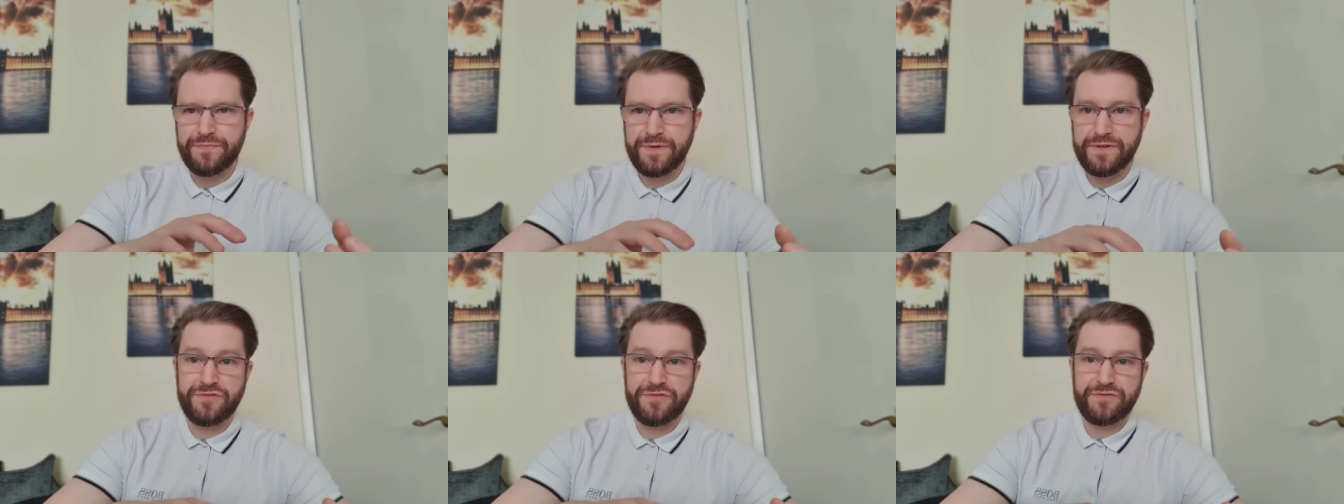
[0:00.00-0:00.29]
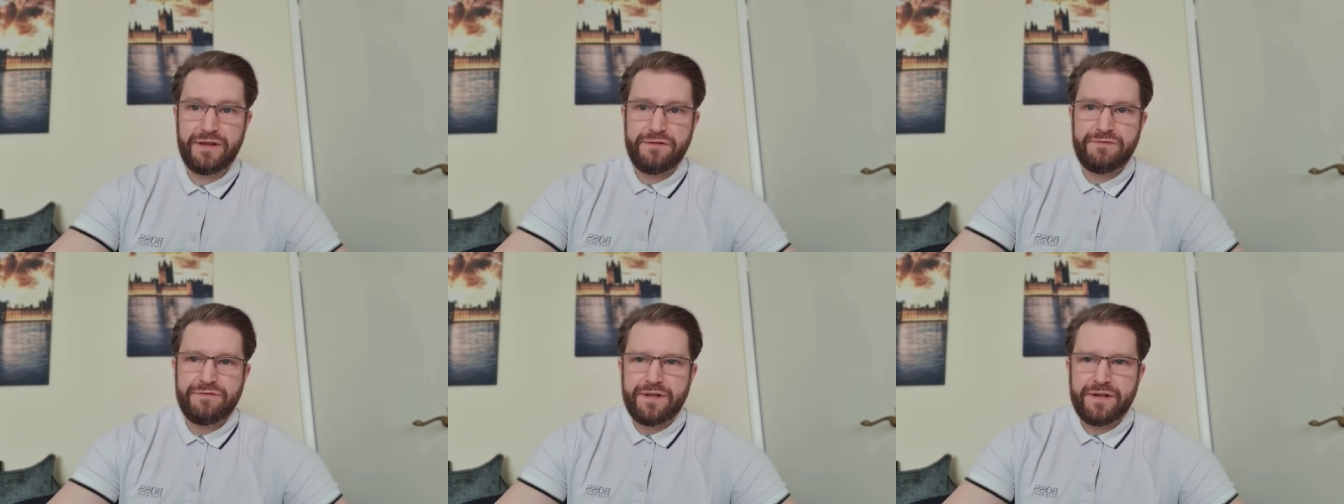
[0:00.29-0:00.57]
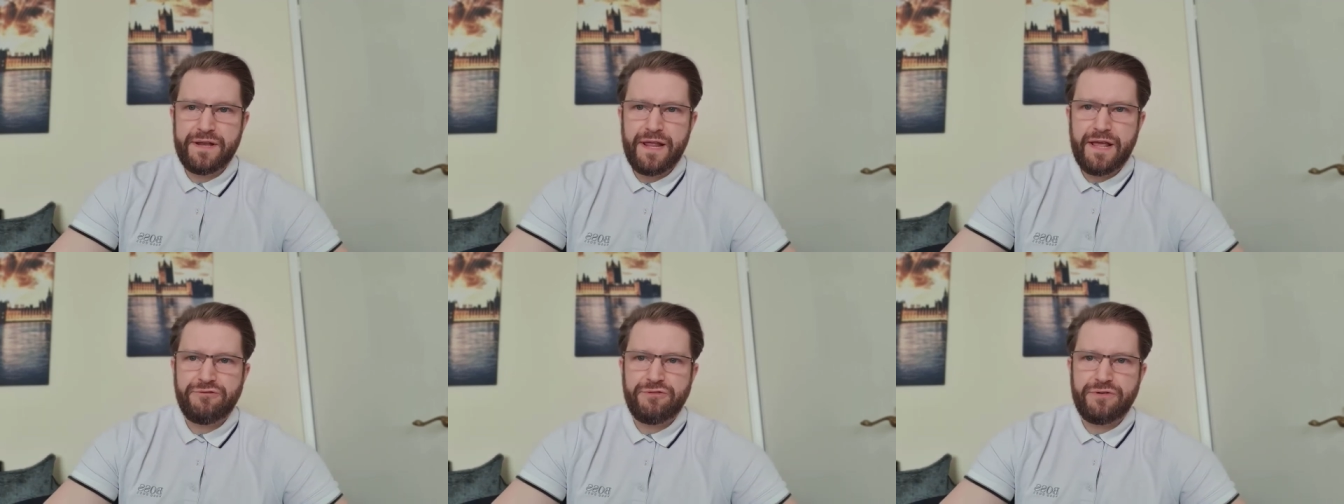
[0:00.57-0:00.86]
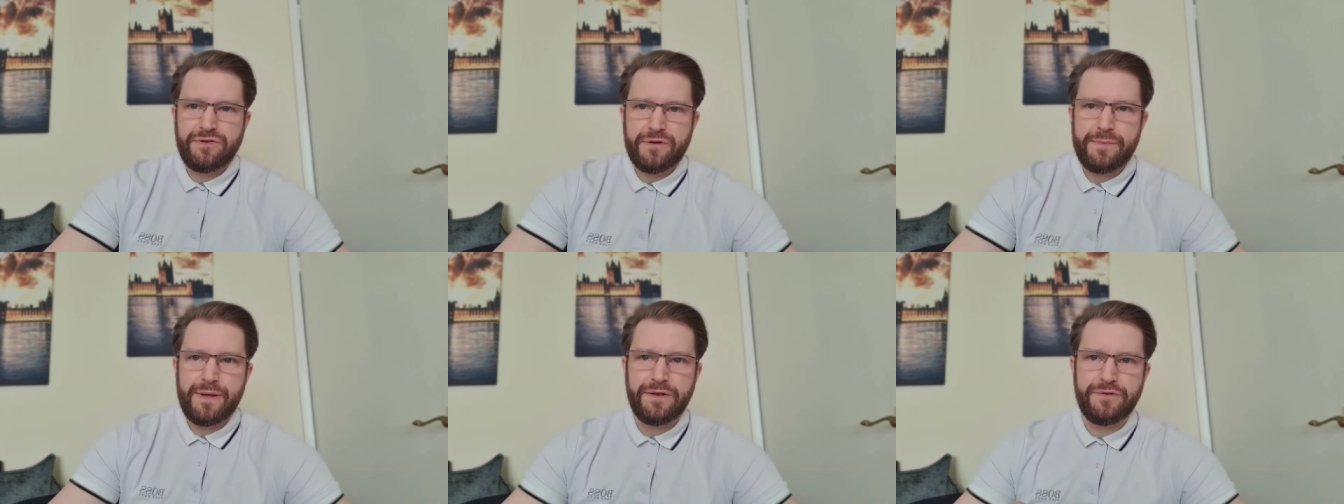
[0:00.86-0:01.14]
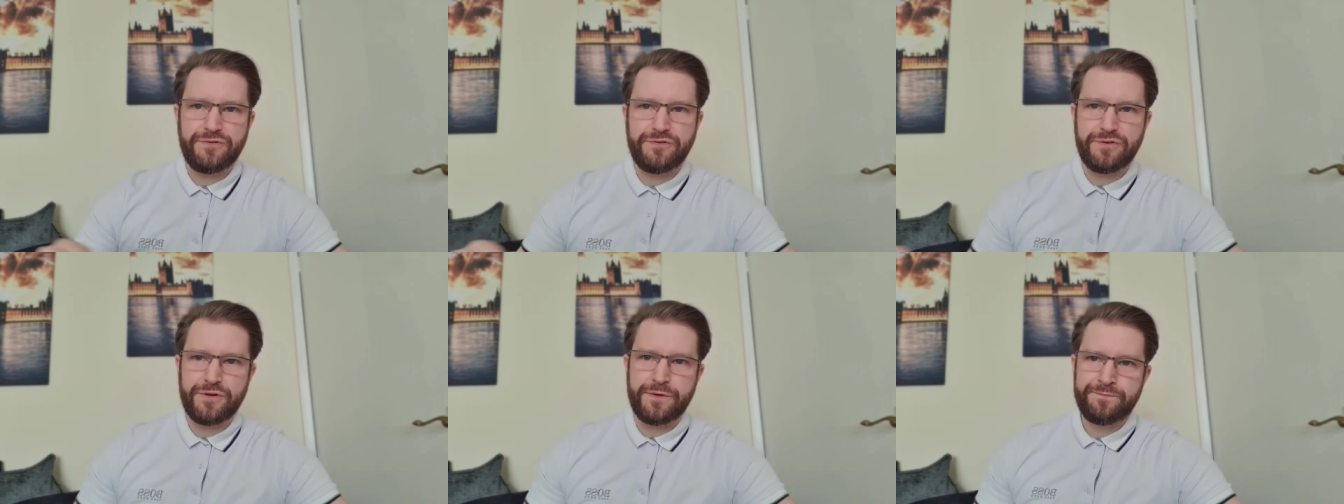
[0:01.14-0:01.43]
it just gives it an extra
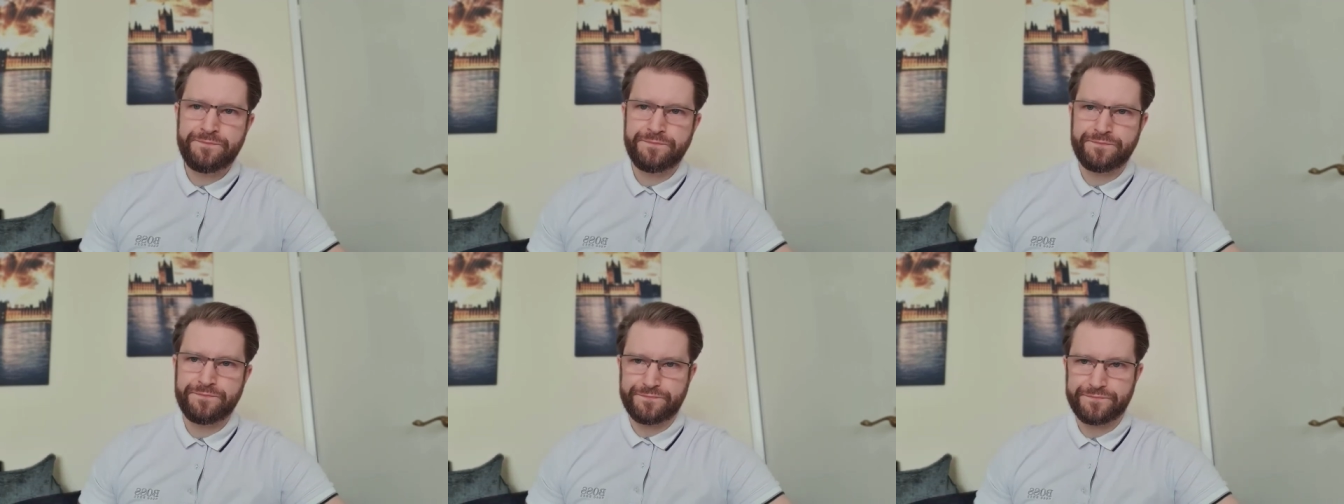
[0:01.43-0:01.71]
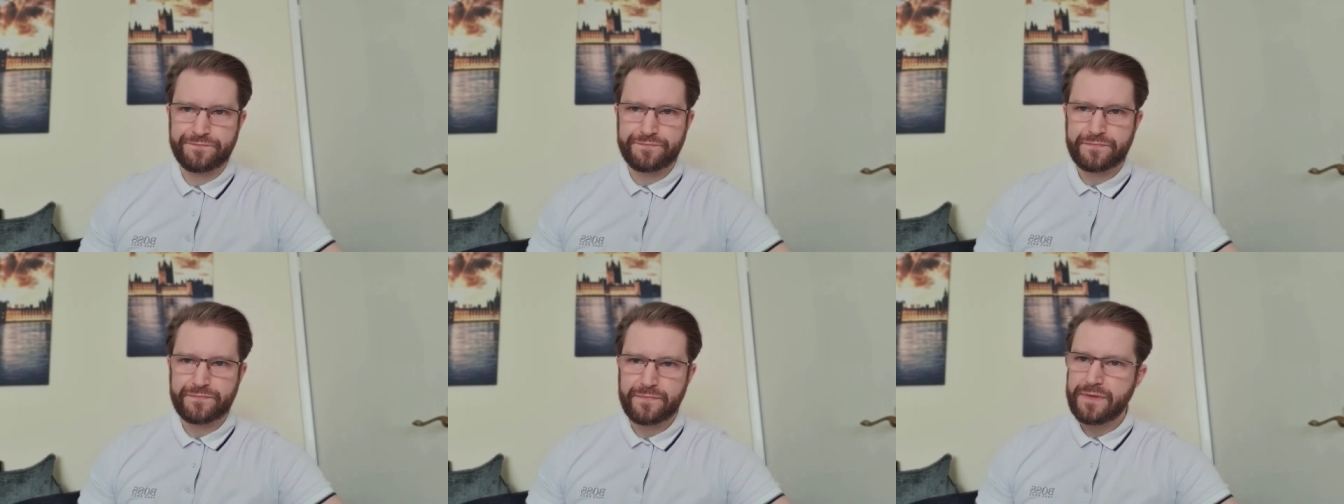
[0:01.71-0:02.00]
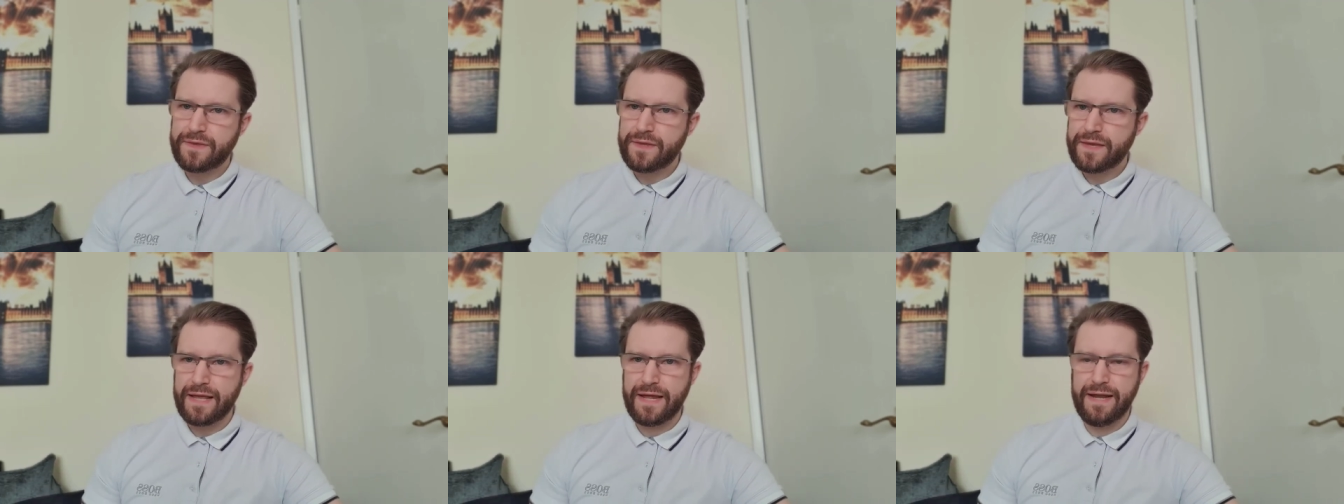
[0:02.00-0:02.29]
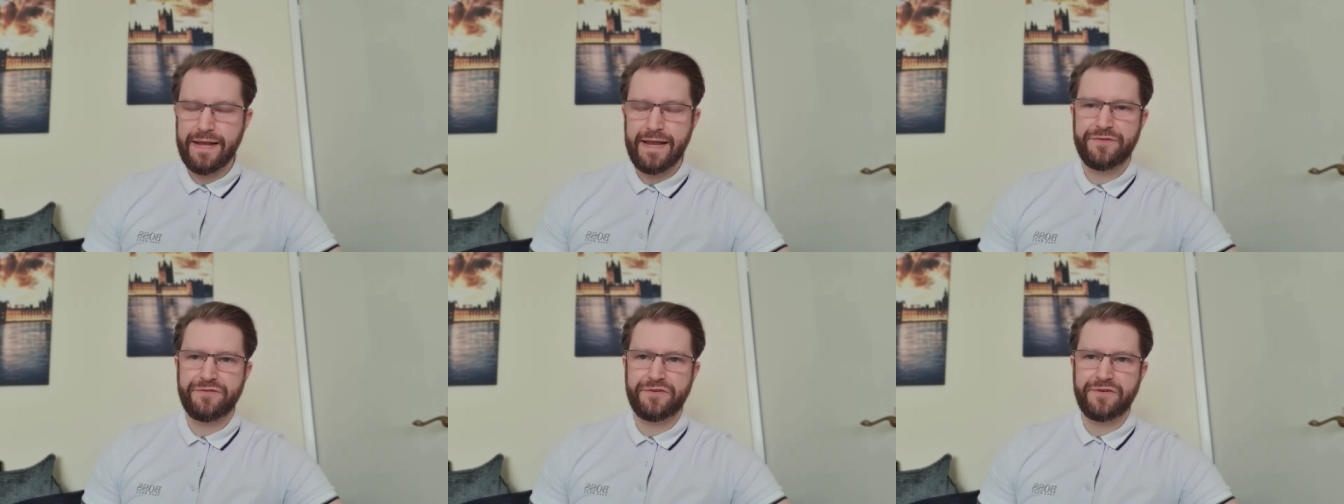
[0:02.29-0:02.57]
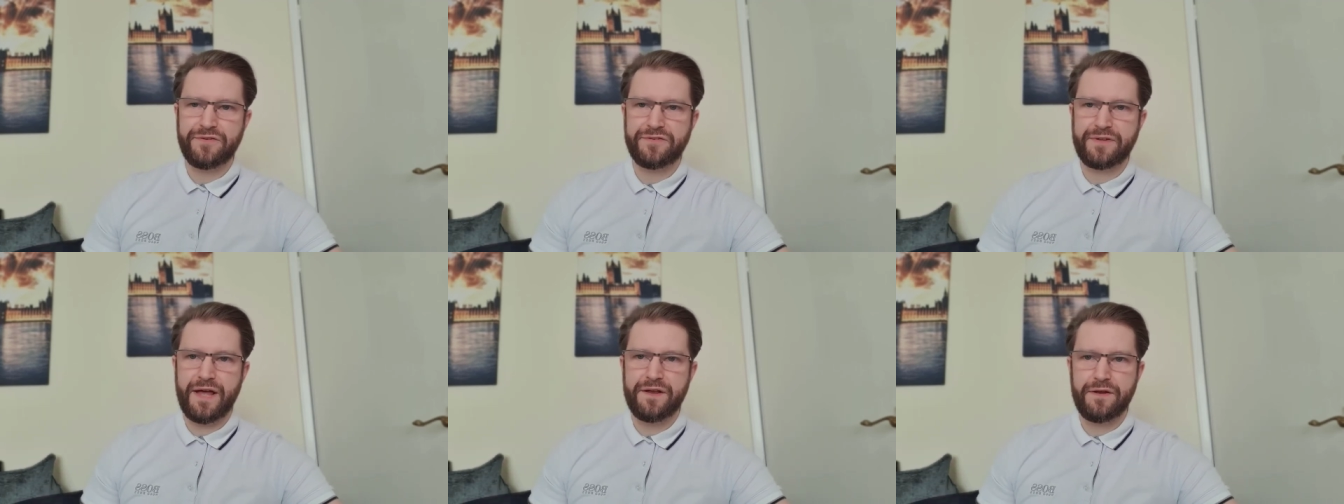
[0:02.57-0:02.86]
dimension and has it
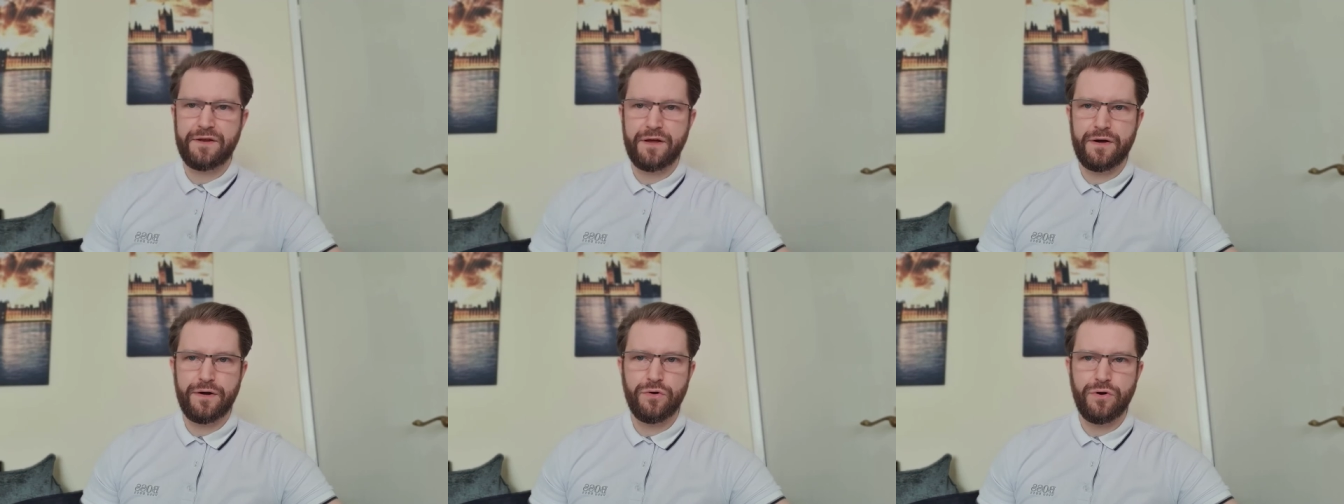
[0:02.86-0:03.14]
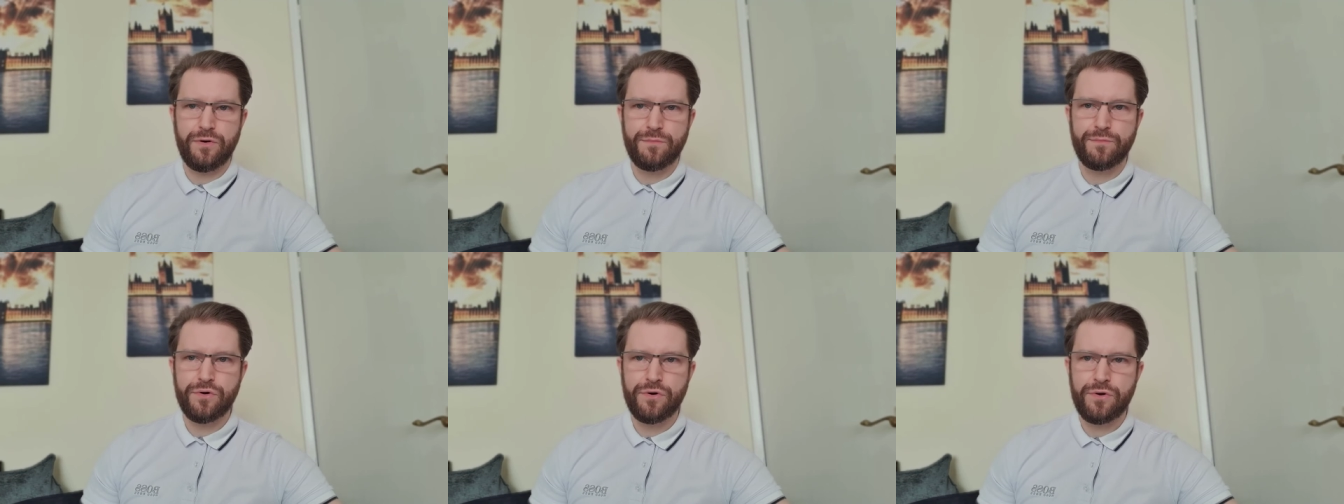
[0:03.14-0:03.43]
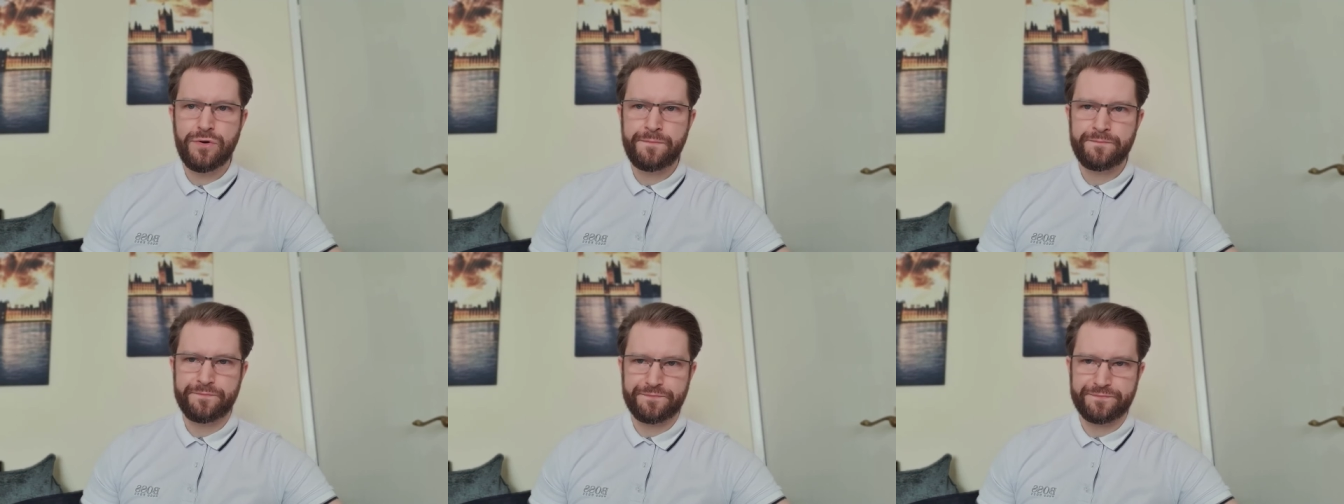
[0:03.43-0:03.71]
stand out a lot more.